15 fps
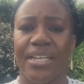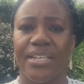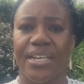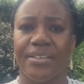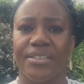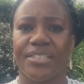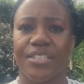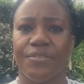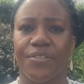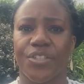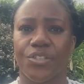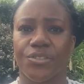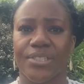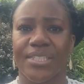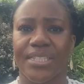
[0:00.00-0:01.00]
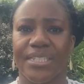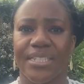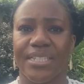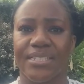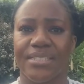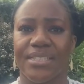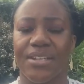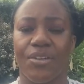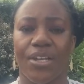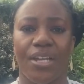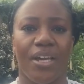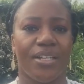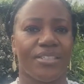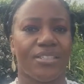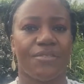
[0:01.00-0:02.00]
Now the difficulty is there are
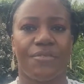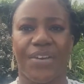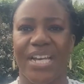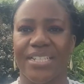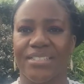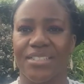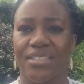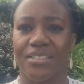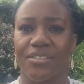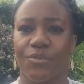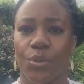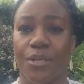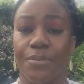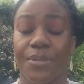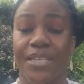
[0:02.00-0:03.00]
lots of factors of why